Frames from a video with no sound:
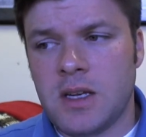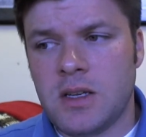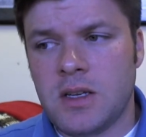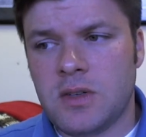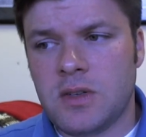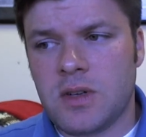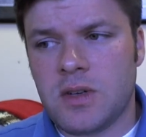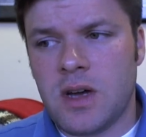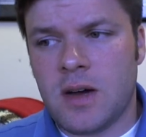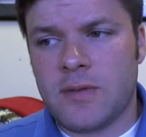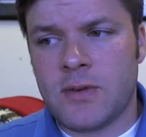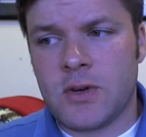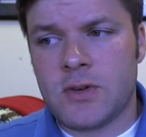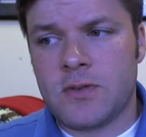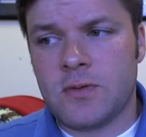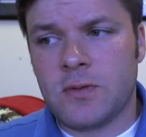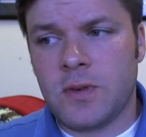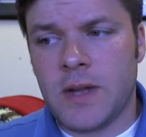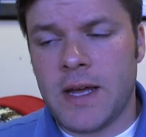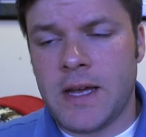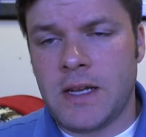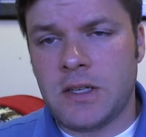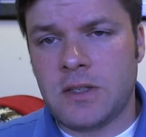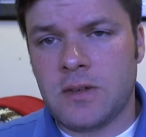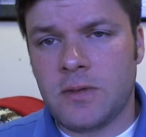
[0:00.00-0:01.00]
discovers
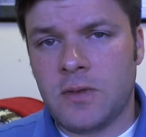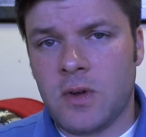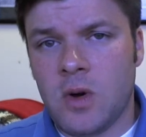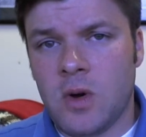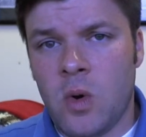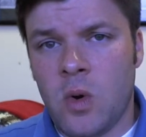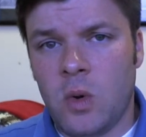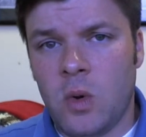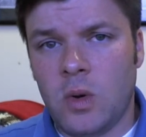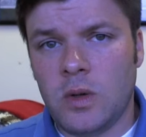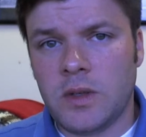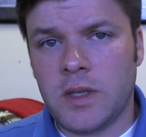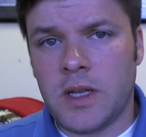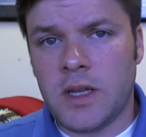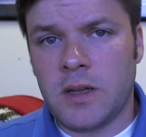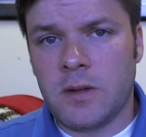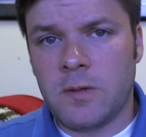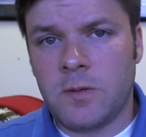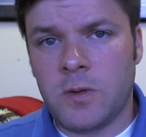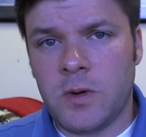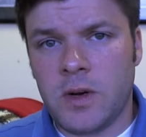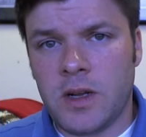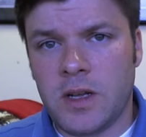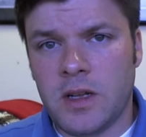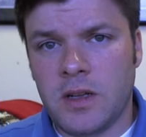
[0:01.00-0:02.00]
flakes of gold in the
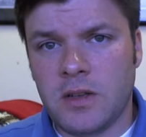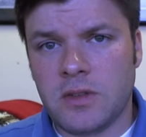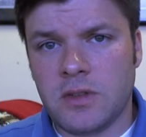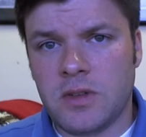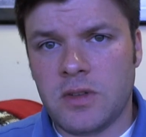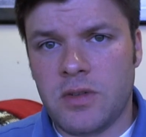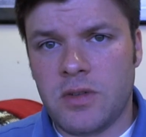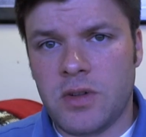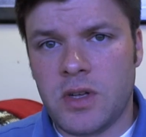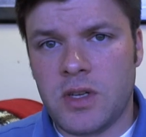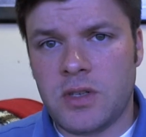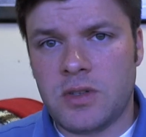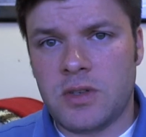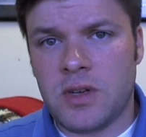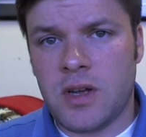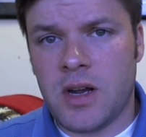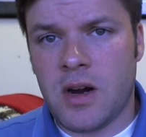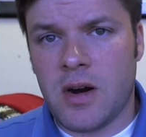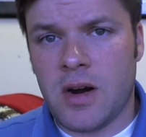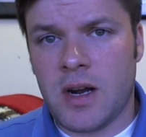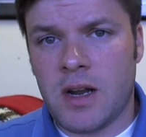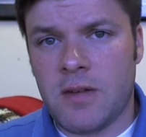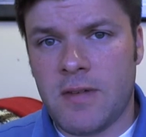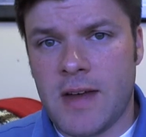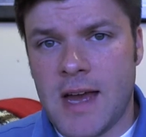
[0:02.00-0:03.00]
foothills of the
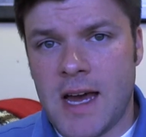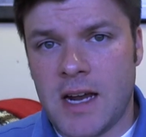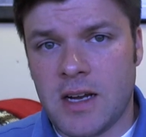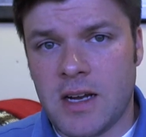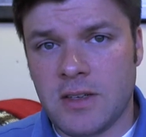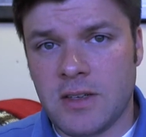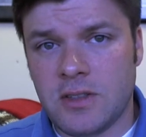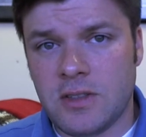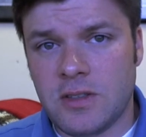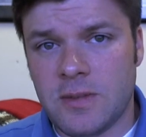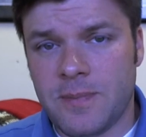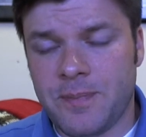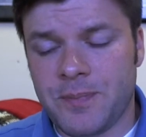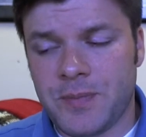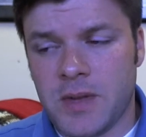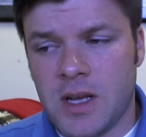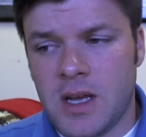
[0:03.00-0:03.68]
Sierra Nevadas.